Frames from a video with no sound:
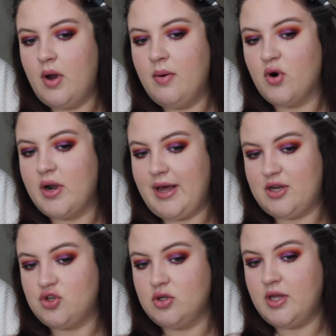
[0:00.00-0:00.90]
you want a more
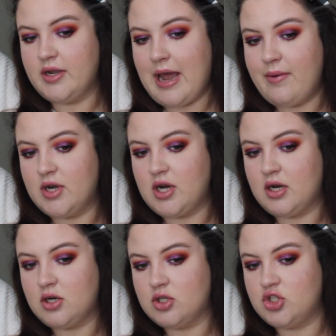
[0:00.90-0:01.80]
natural look, I would
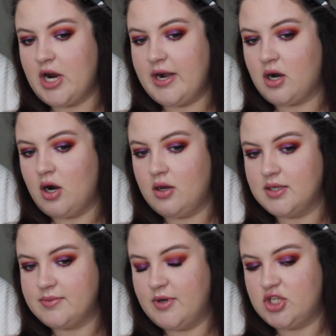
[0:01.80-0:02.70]
try to curl
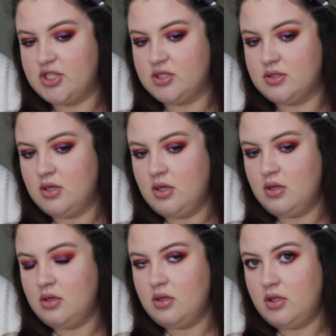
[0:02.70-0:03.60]
as much as
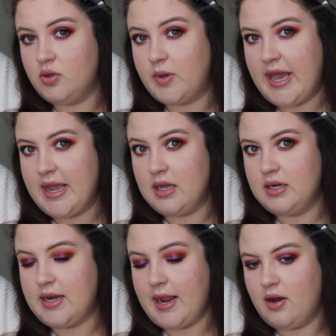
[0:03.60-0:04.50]
you
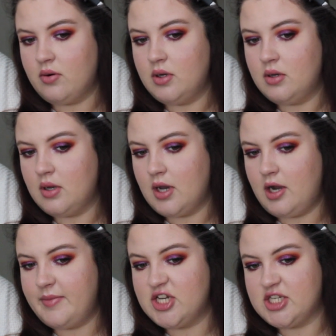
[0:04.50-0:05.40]
can down.
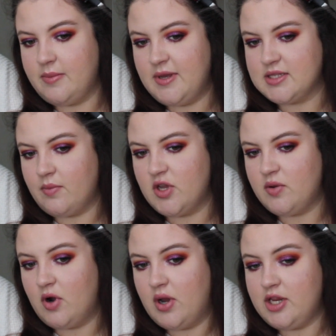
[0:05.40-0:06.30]
It just depends on what
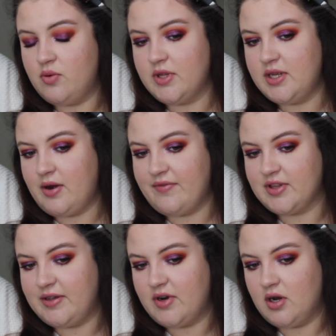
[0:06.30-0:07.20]
you want, and you really don't have to
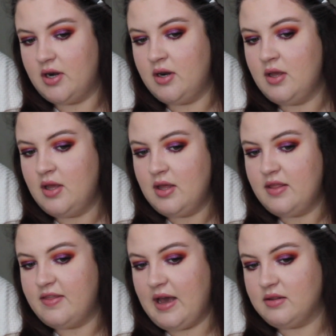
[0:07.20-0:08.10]
leave it on
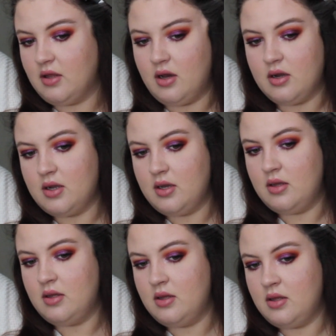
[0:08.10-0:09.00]
that long.
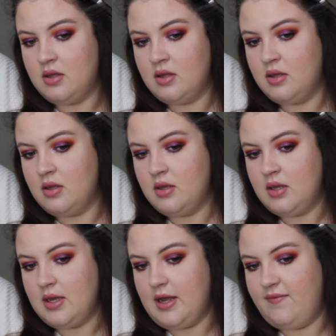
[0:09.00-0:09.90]

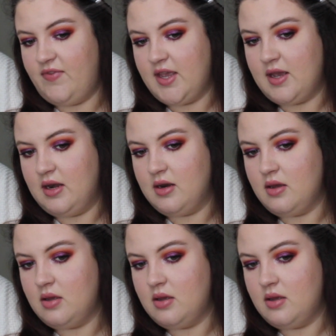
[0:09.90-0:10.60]
And then